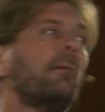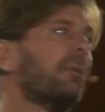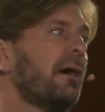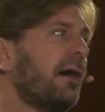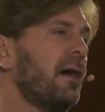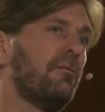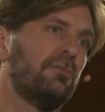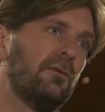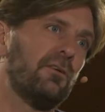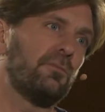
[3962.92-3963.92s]
I have
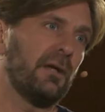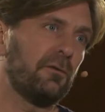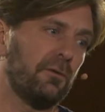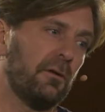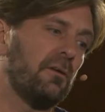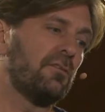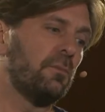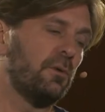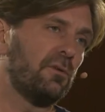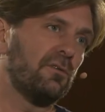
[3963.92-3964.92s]
full respect for the
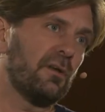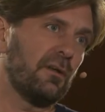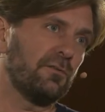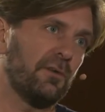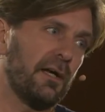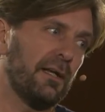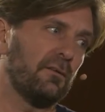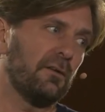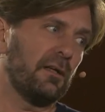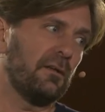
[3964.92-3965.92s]
distributors that is fighting
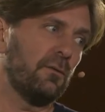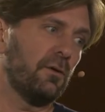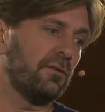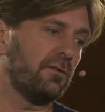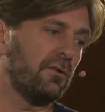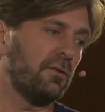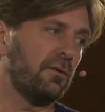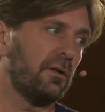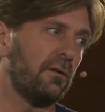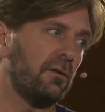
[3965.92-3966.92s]
to get an audience to
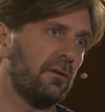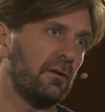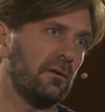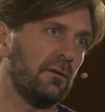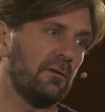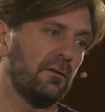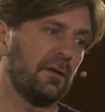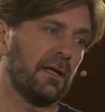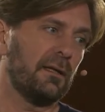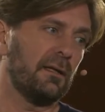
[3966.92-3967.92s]
go and
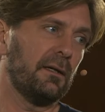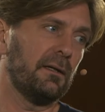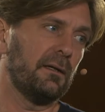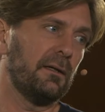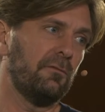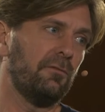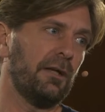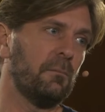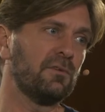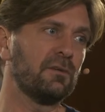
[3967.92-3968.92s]
look at the
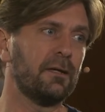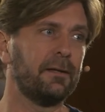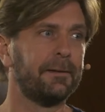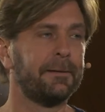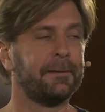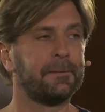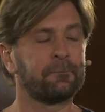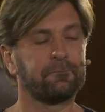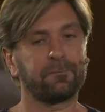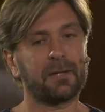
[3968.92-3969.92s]
films. And
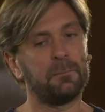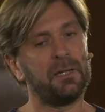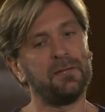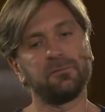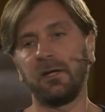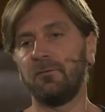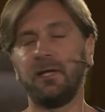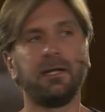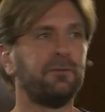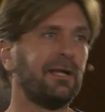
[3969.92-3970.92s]
I mean, if they
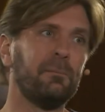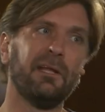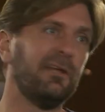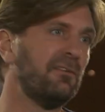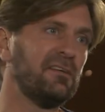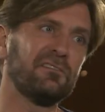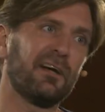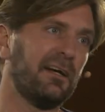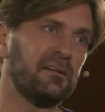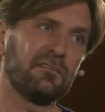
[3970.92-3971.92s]
really, really believe in these
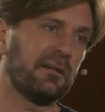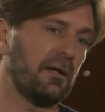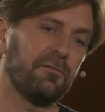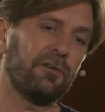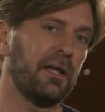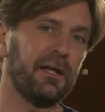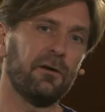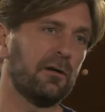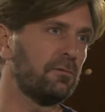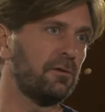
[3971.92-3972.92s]
titles and they are fighting
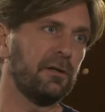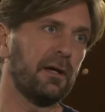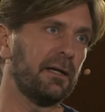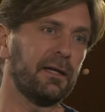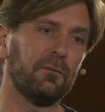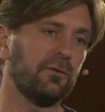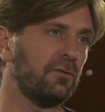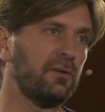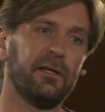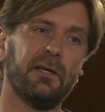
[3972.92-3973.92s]
hard for it, I can also
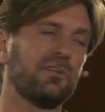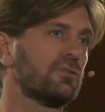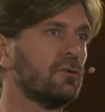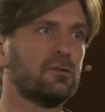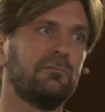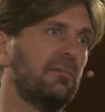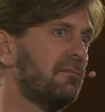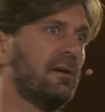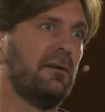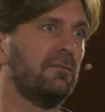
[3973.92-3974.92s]
say, yeah, sure.
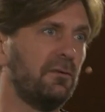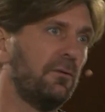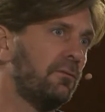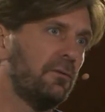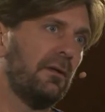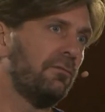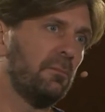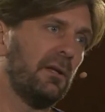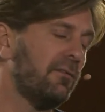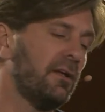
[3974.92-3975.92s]
Why you, if you
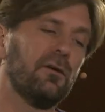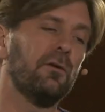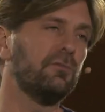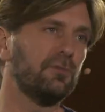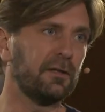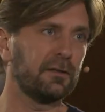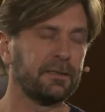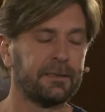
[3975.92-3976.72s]
believe in it, go for it.